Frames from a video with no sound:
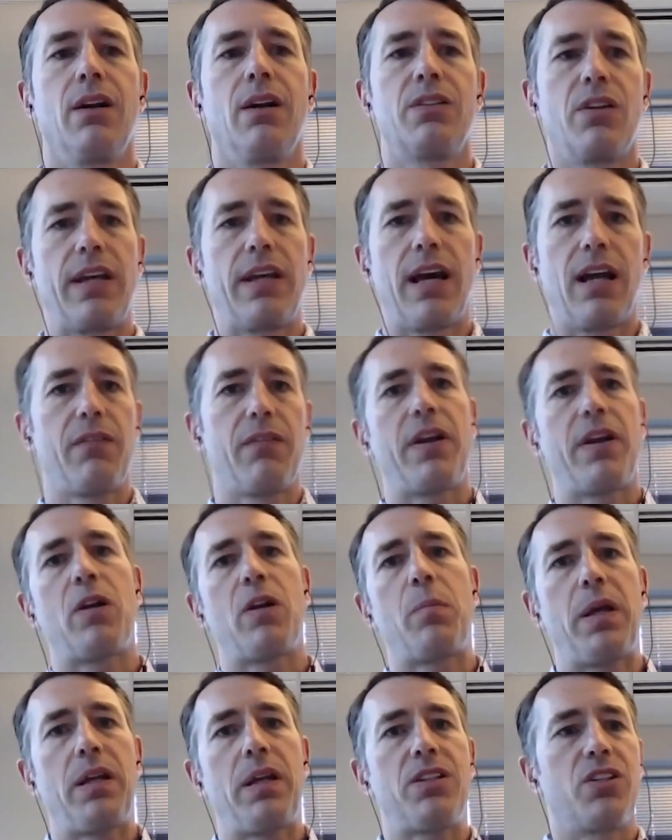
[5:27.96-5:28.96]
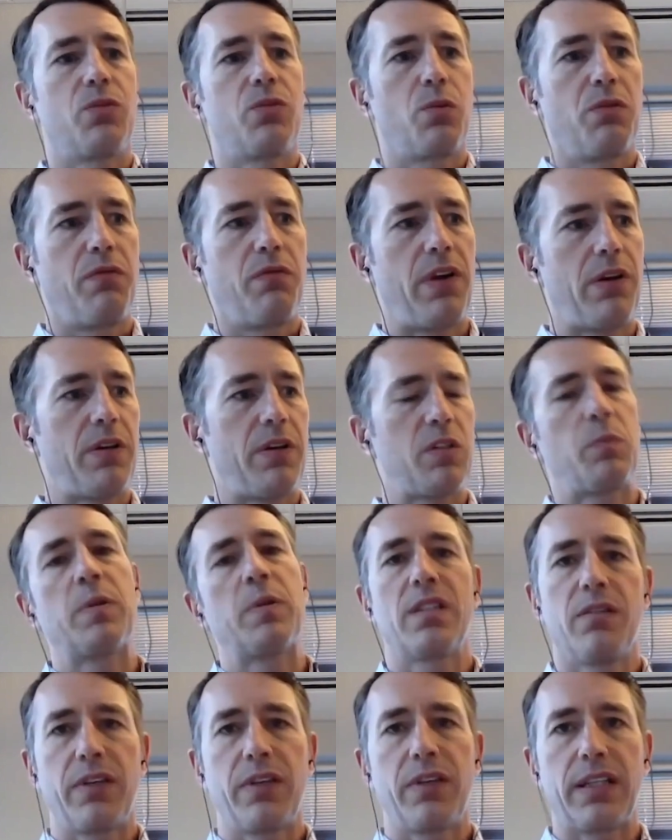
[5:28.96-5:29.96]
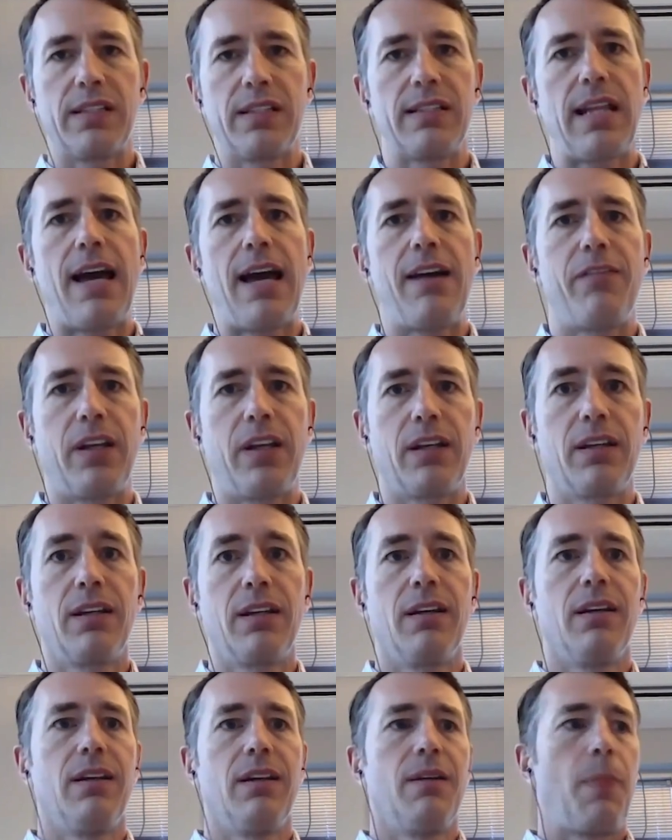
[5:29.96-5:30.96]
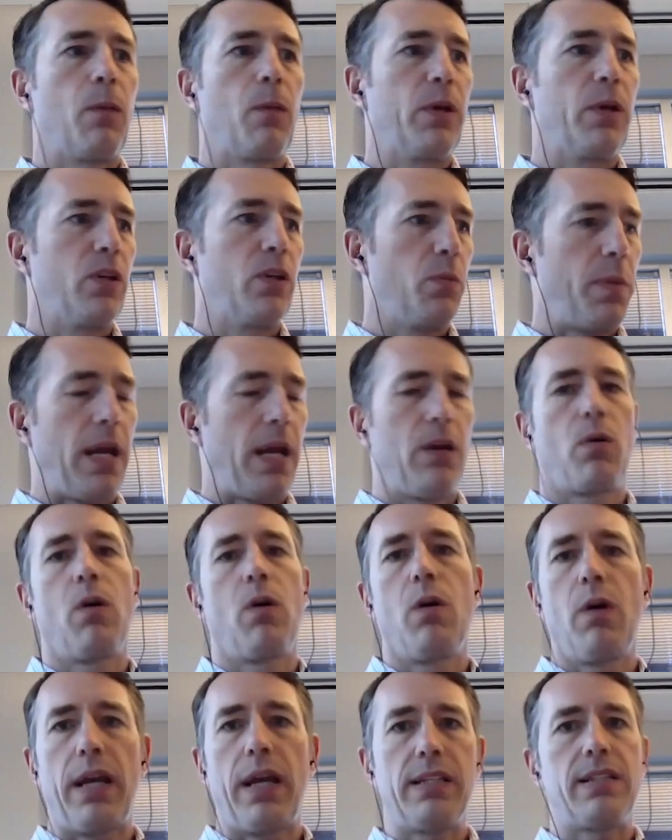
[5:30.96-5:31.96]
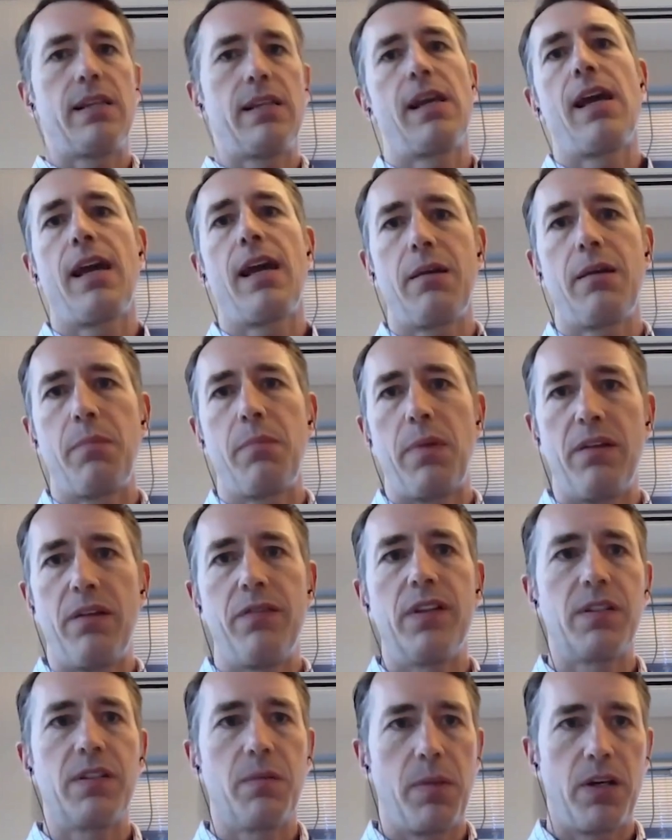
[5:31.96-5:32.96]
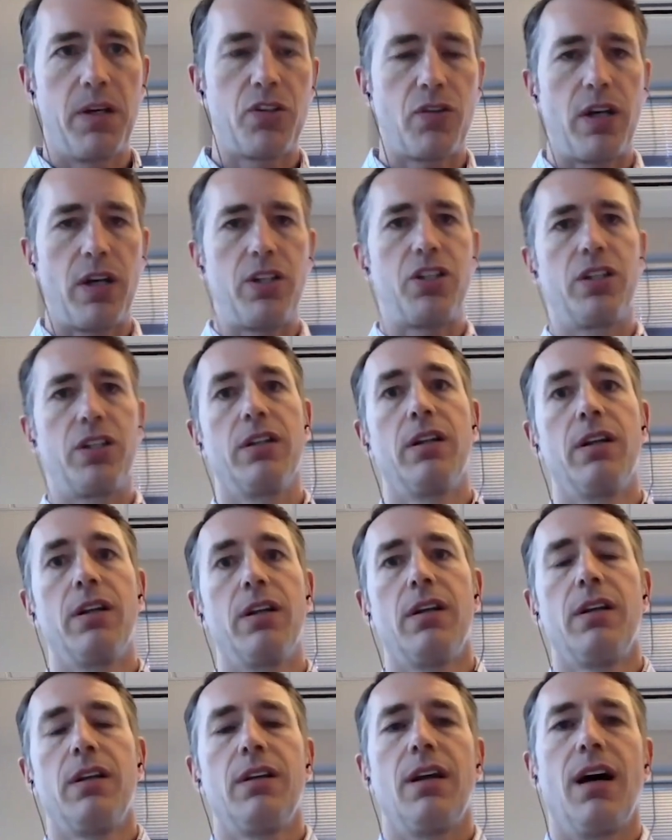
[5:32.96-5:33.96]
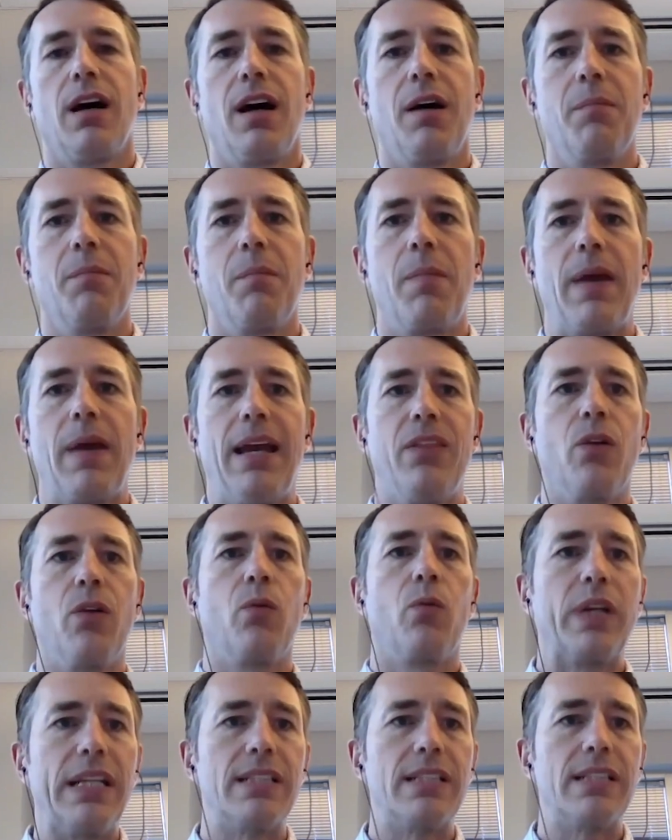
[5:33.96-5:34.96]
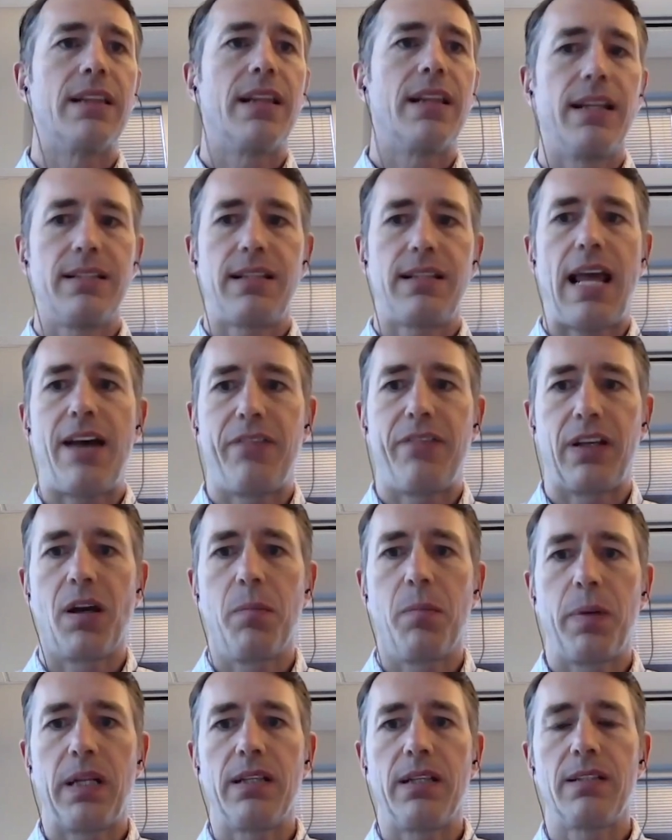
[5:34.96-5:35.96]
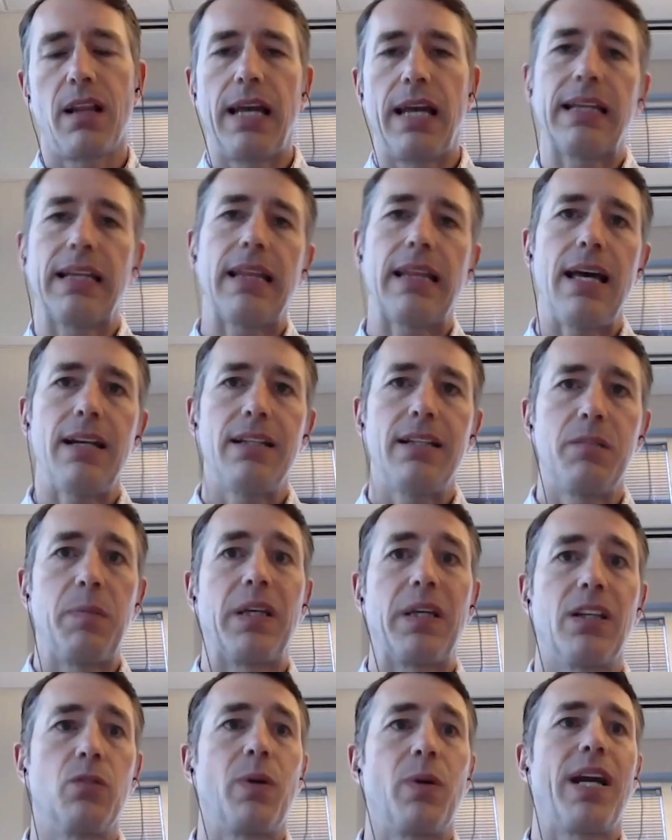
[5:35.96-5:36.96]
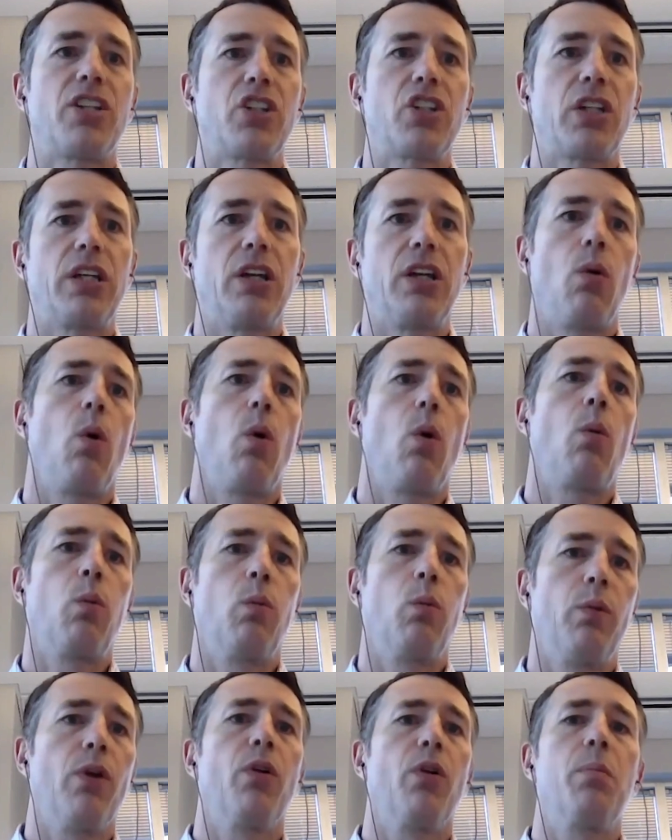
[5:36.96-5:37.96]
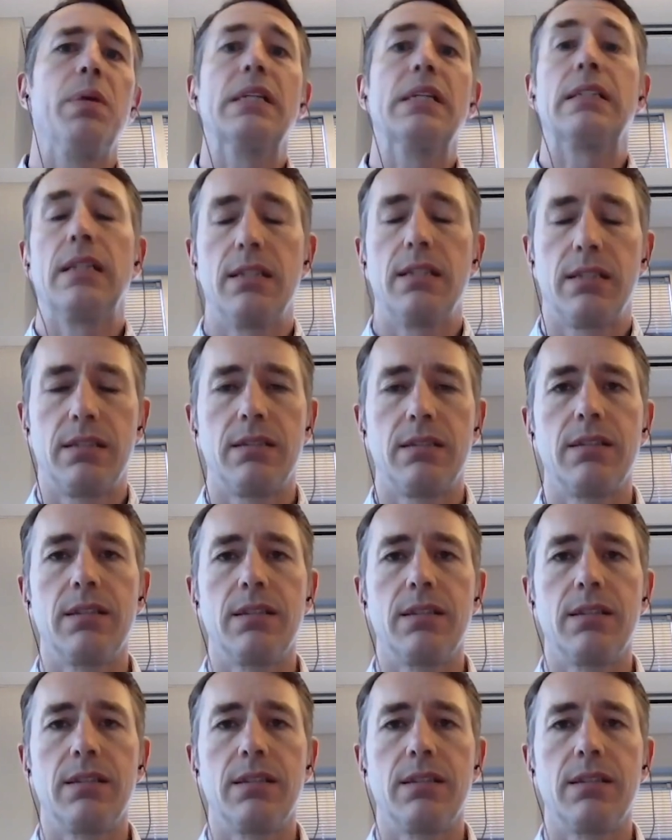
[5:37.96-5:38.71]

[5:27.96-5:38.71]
So the elevator pitch is we're very specific in staffing. We do payroll, ACA, benefits administration. And the reason that staffing companies like that is because we actually know their business.